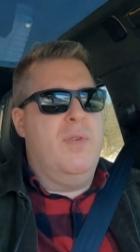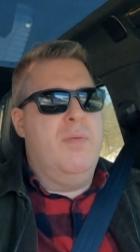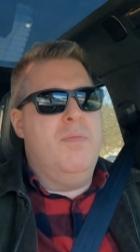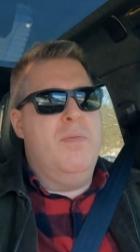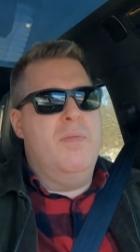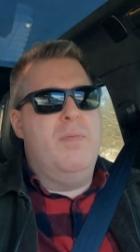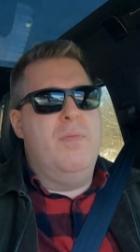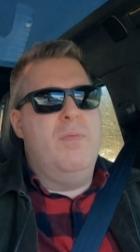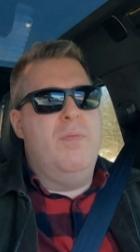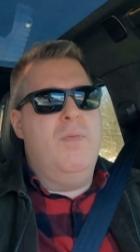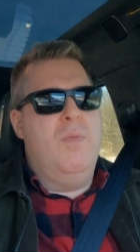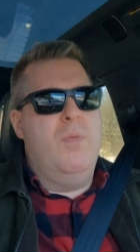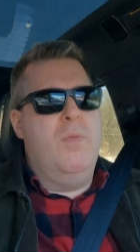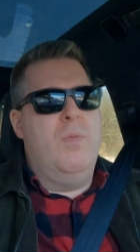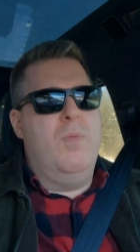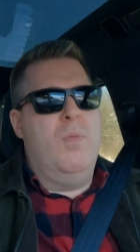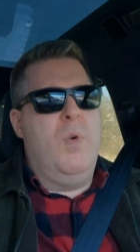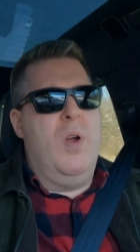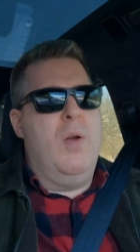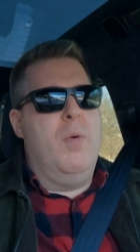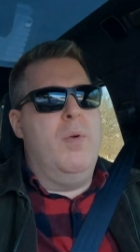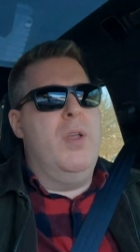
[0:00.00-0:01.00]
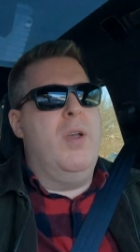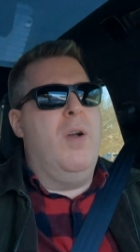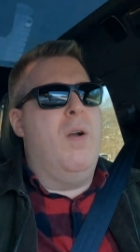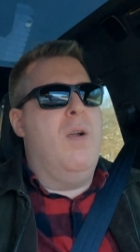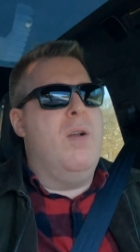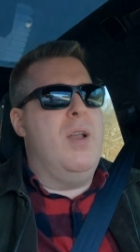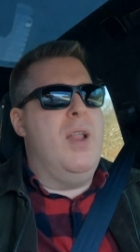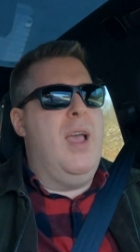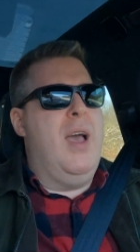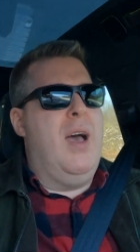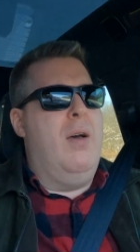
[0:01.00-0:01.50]
from where we
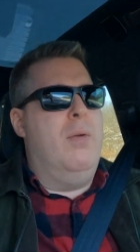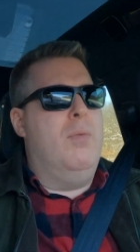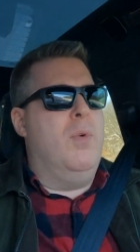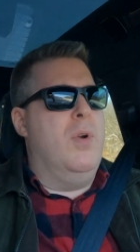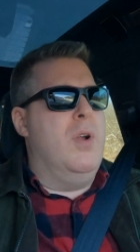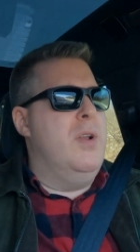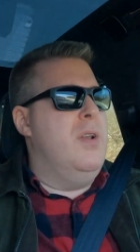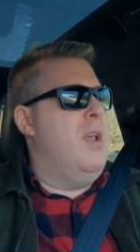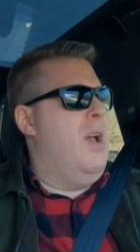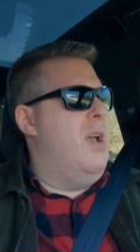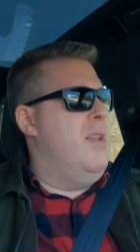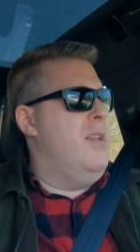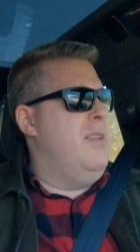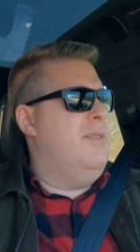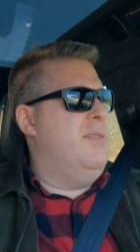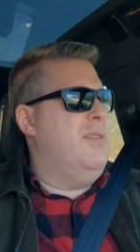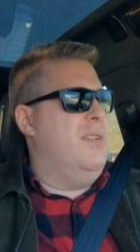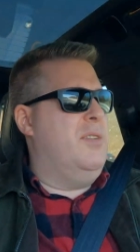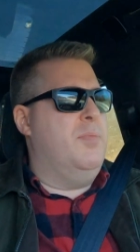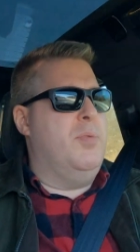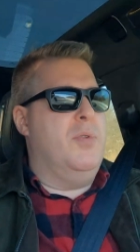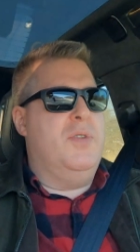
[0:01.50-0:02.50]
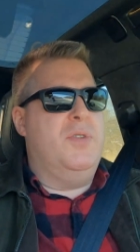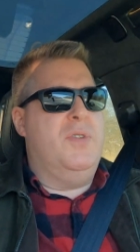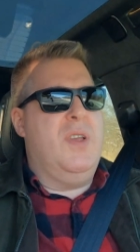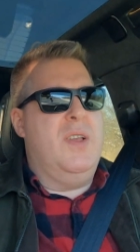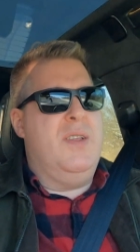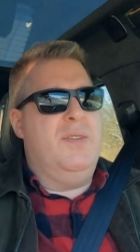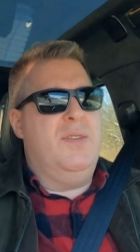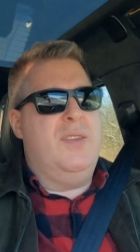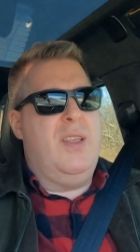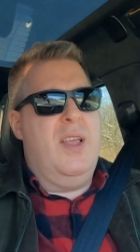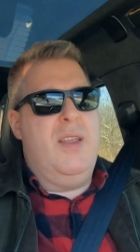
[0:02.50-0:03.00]
are now, and we're at
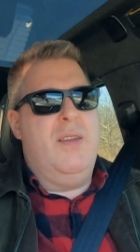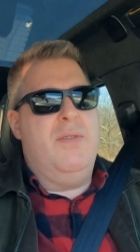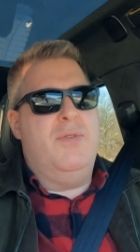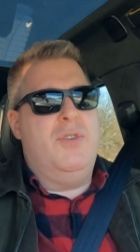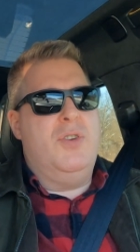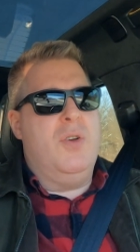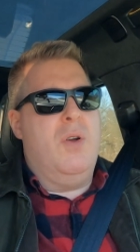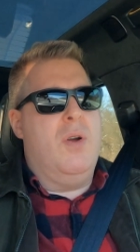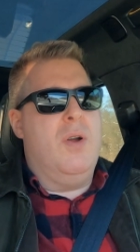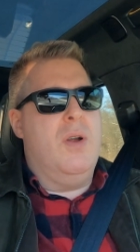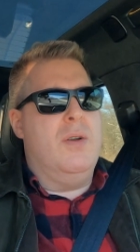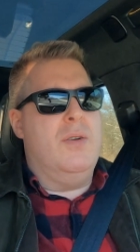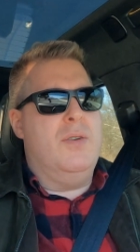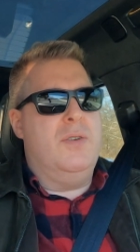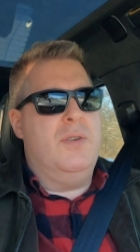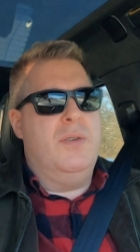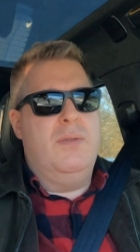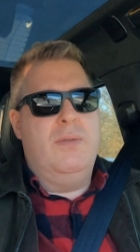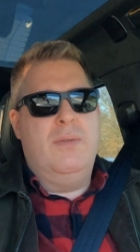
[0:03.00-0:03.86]
96% state of charge.